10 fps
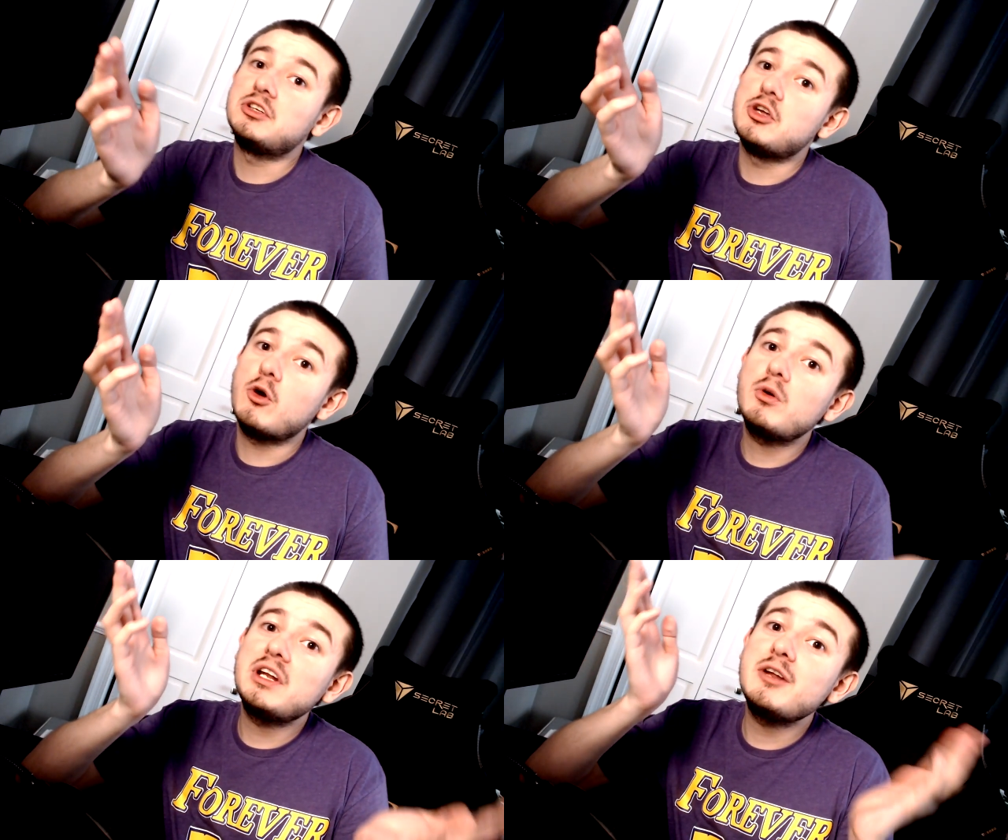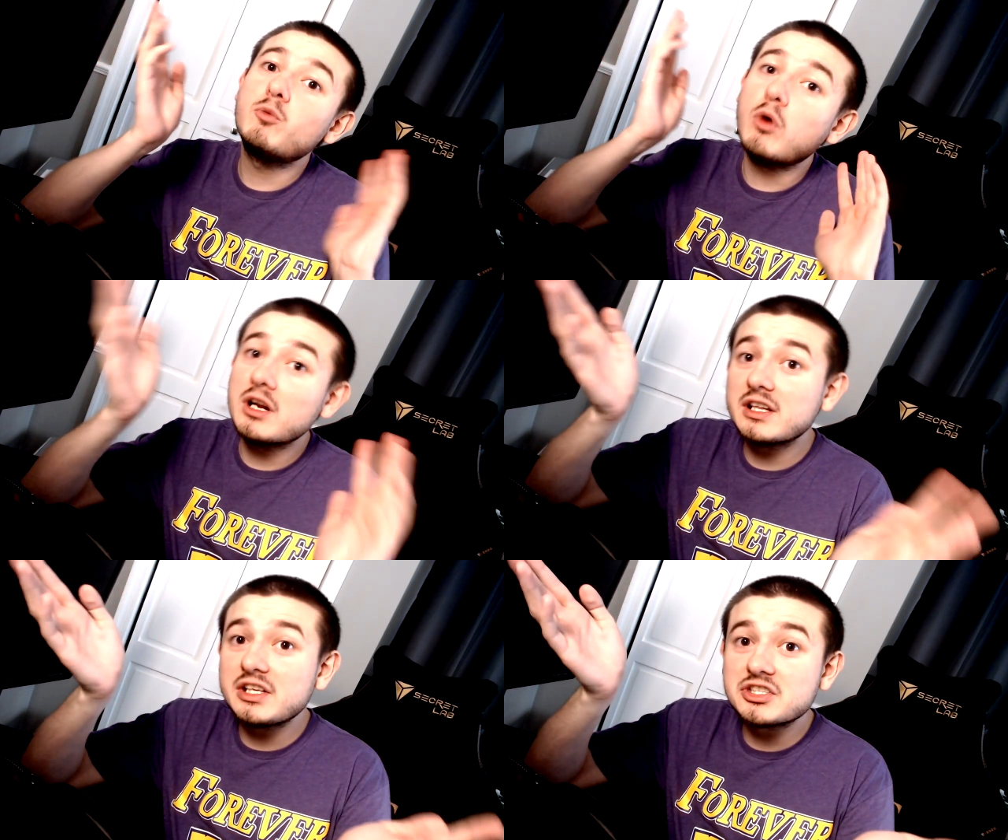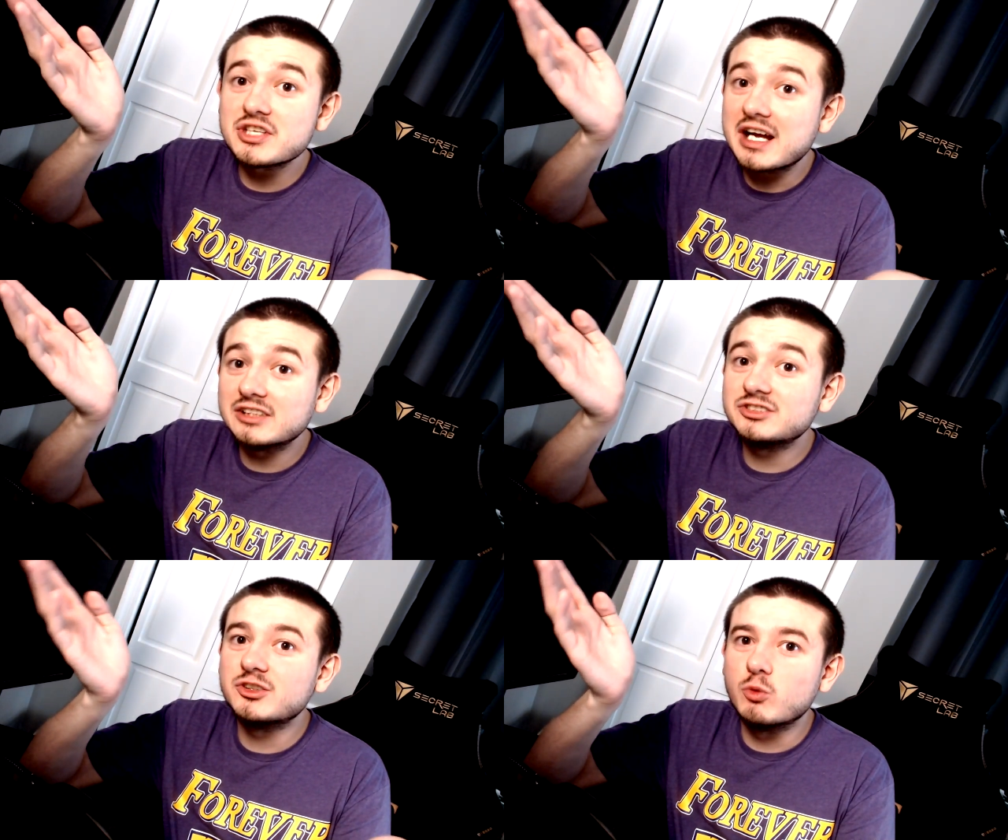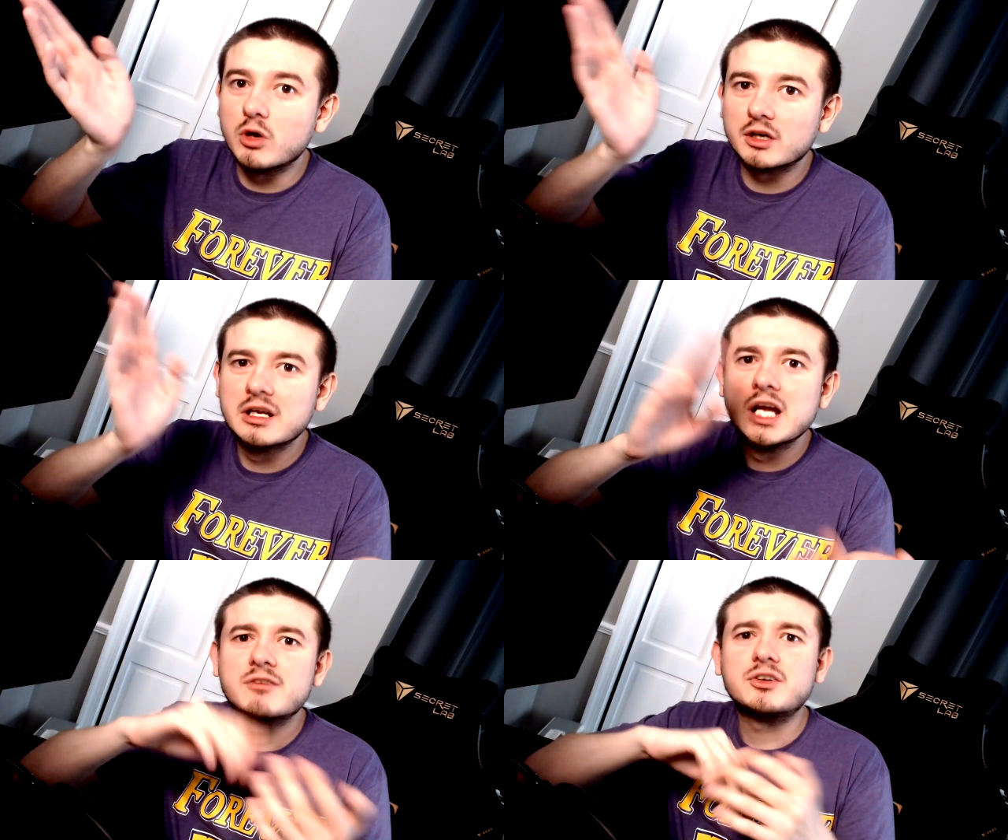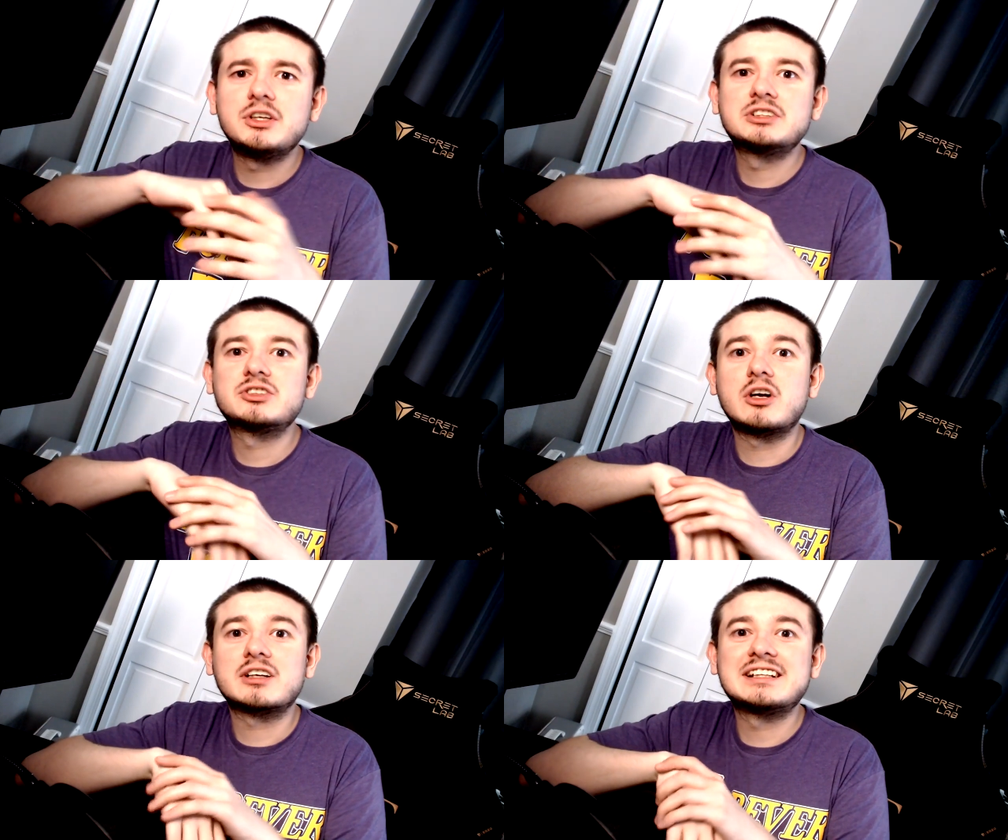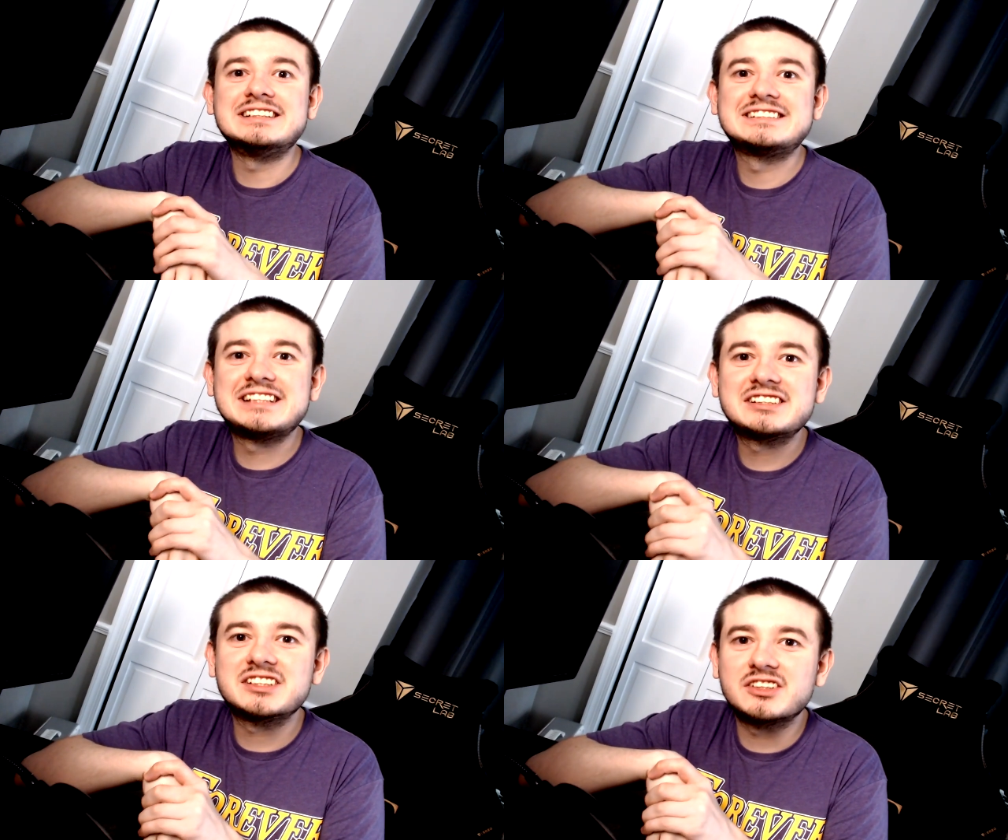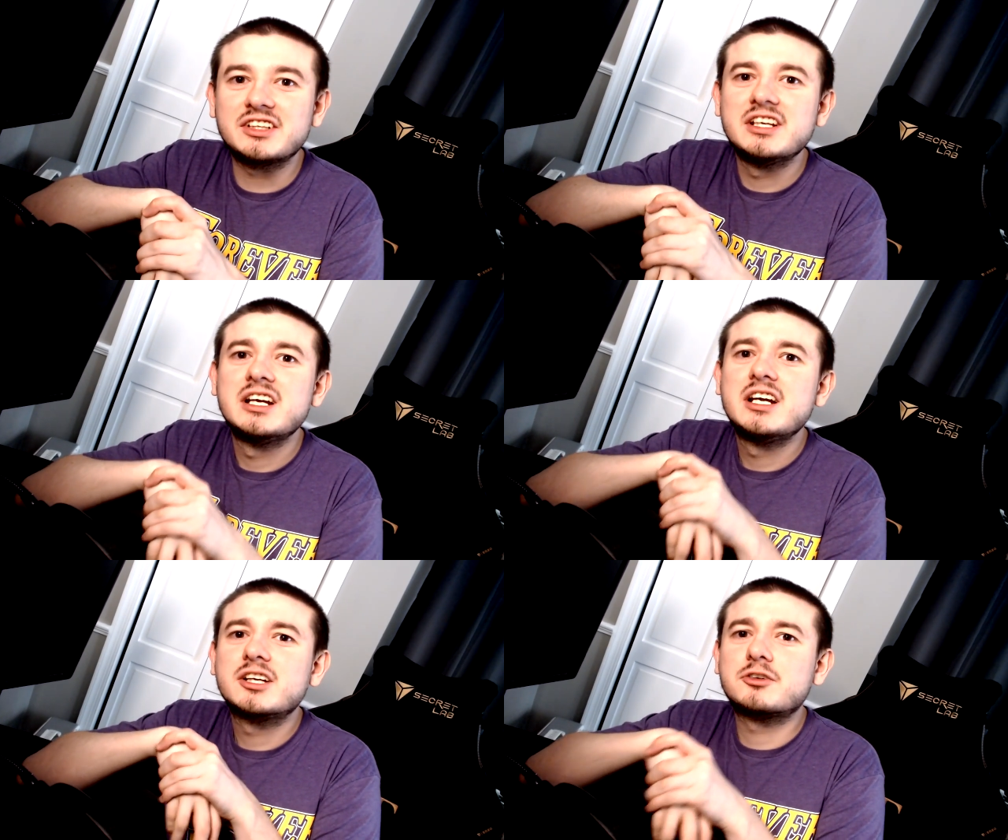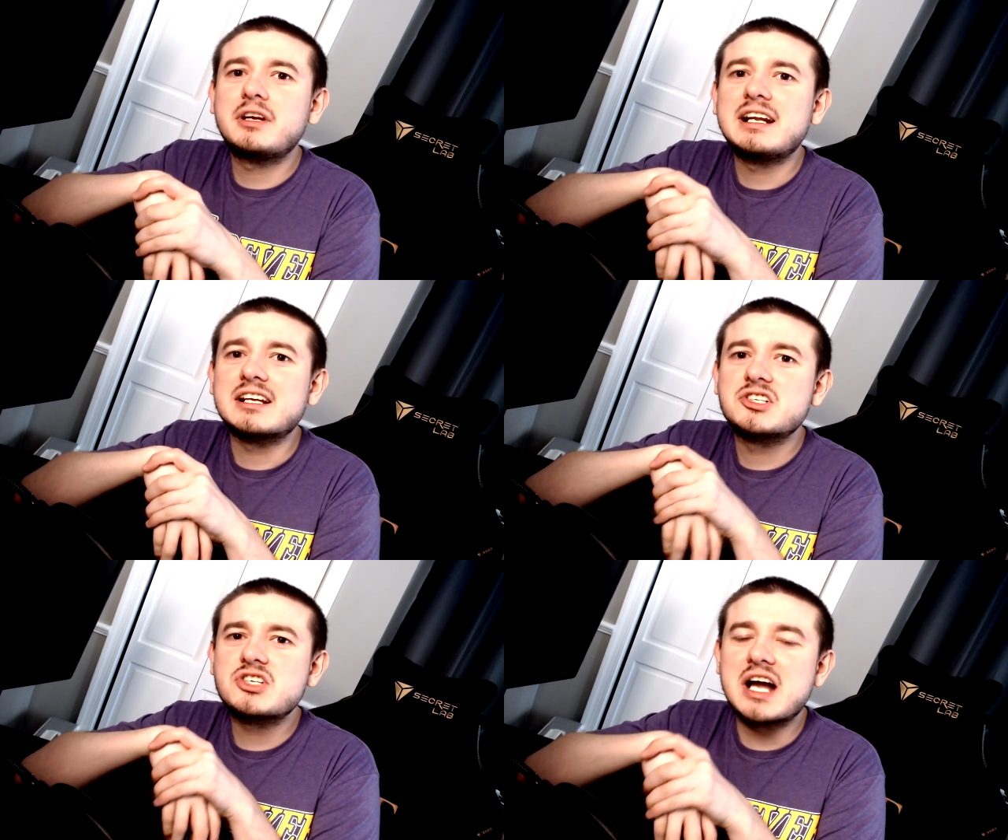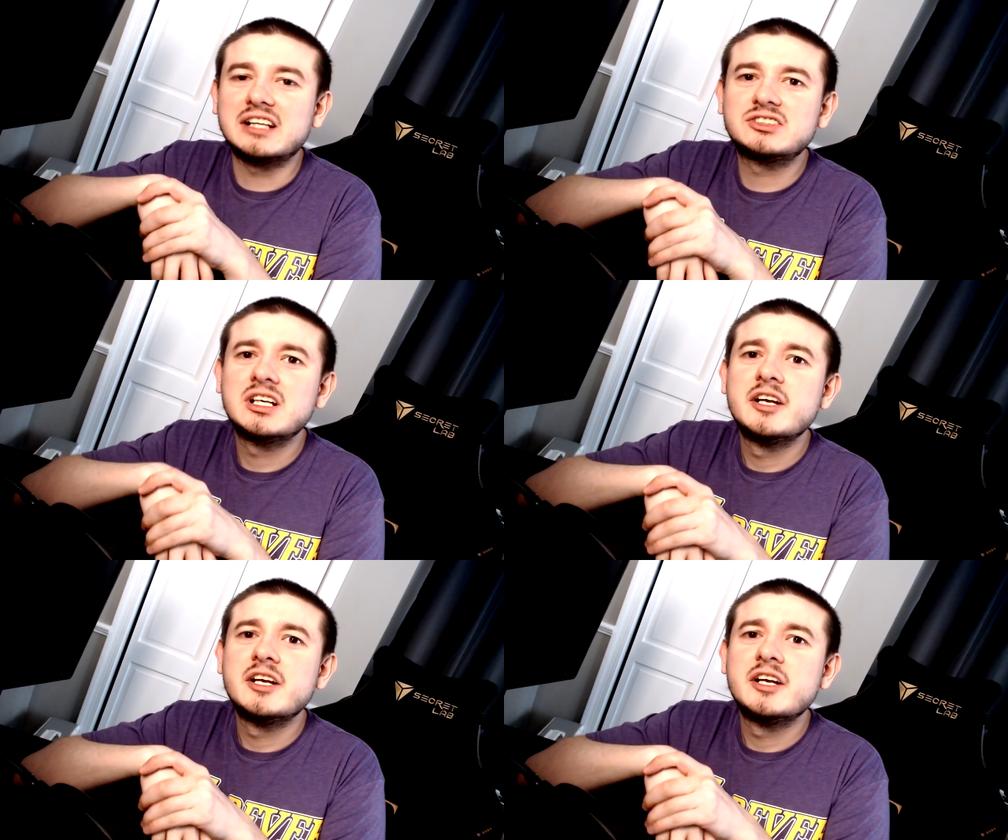you only need one of these shots to work for you to start consistently greening shots.